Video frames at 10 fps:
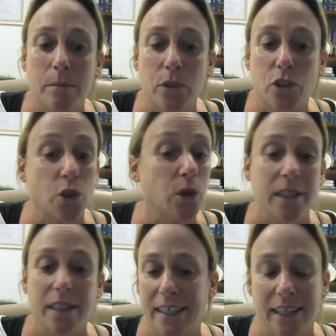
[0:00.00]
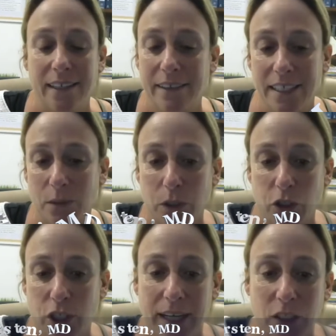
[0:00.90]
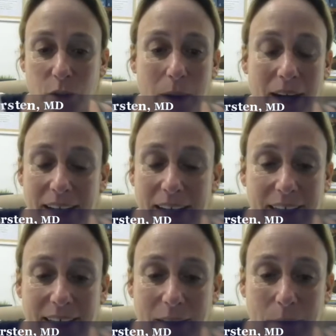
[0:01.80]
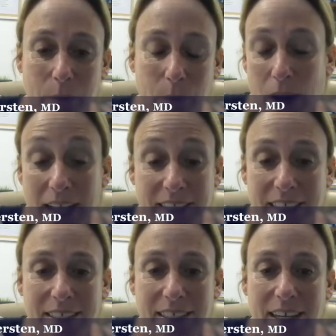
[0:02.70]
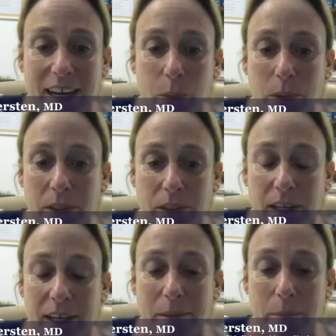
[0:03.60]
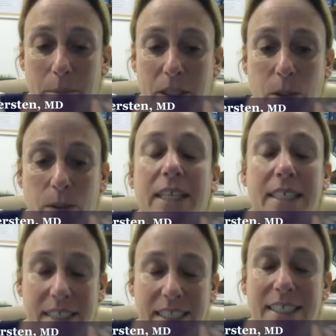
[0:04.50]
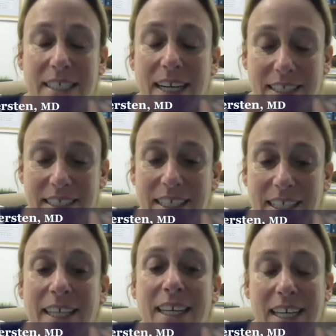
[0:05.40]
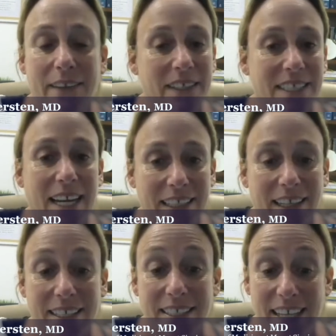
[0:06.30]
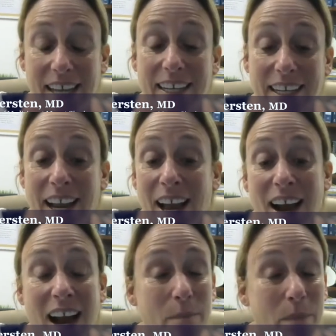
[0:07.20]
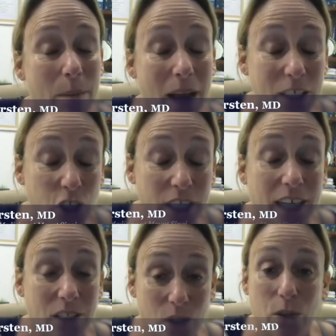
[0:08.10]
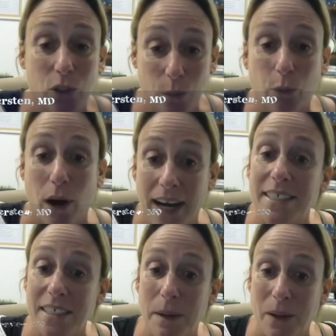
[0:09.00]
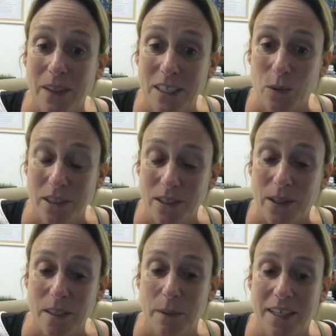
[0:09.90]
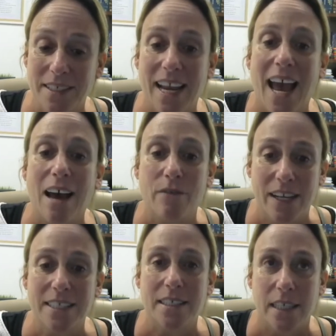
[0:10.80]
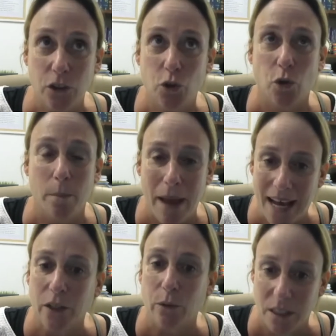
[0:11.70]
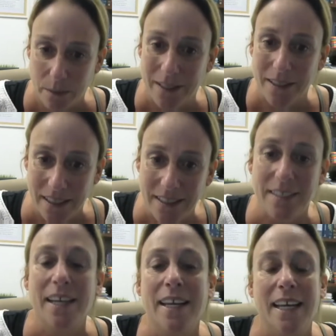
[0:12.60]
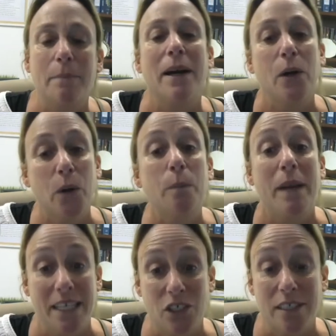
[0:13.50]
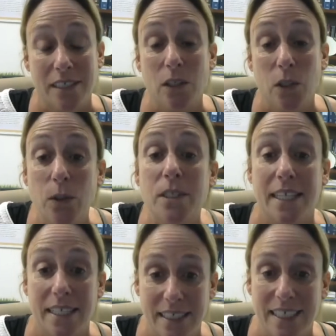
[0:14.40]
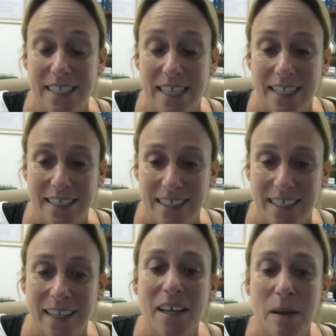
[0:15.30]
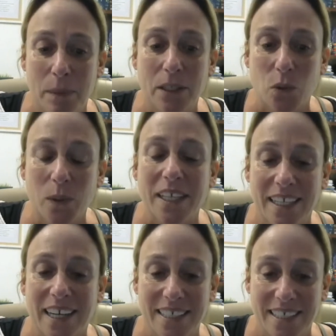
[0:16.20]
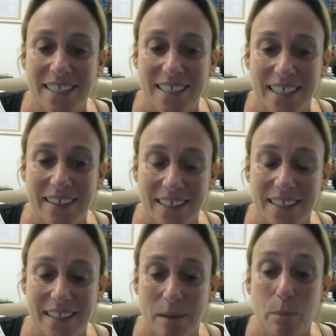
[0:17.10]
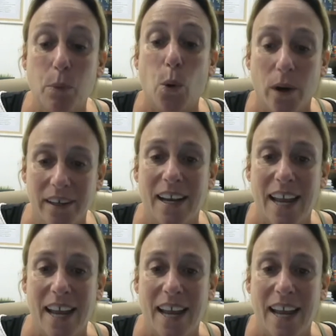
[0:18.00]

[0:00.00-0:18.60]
Certainly, this will change my practice, and I will be using T-DXd in the second line setting. I'm actually not so surprised about these results because I have had such dramatic responses in my own patients in using T-DXd, but it's really nice to see this important